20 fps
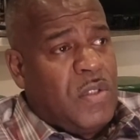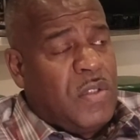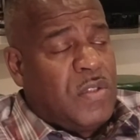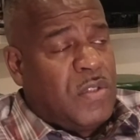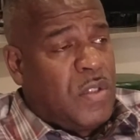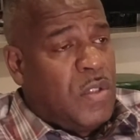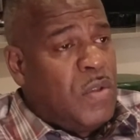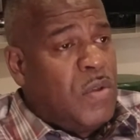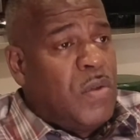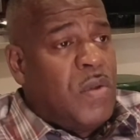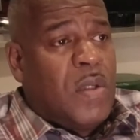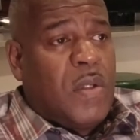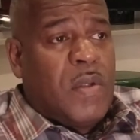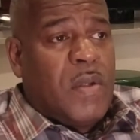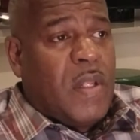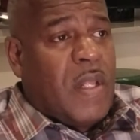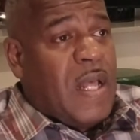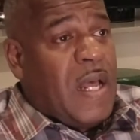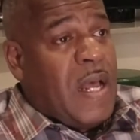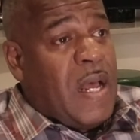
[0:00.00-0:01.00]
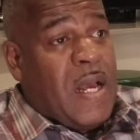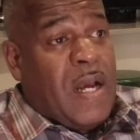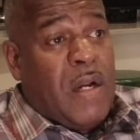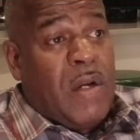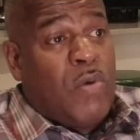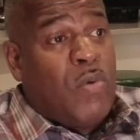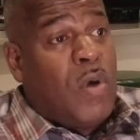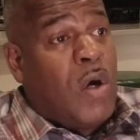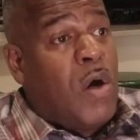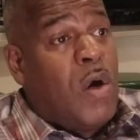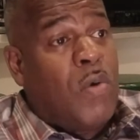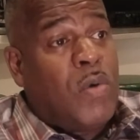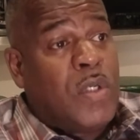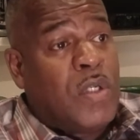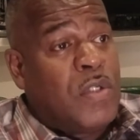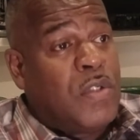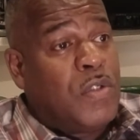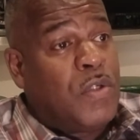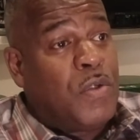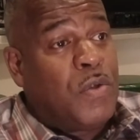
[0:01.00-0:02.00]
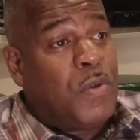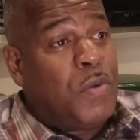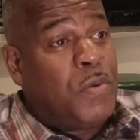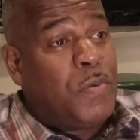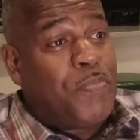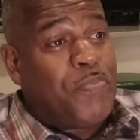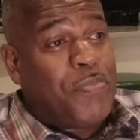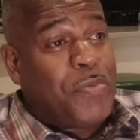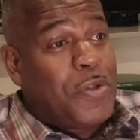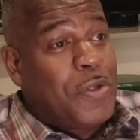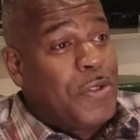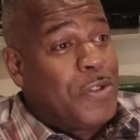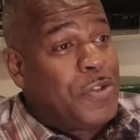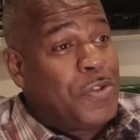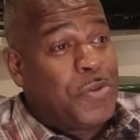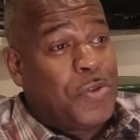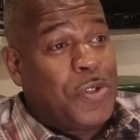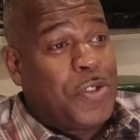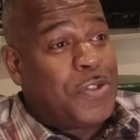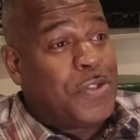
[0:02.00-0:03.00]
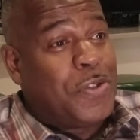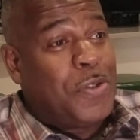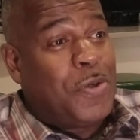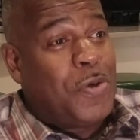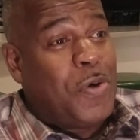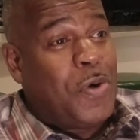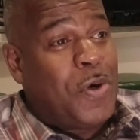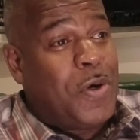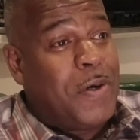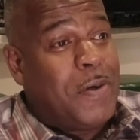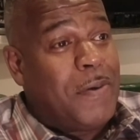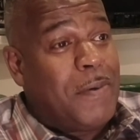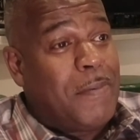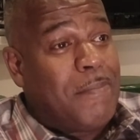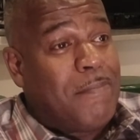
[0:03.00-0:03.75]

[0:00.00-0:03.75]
So all we can do is trust the Lord.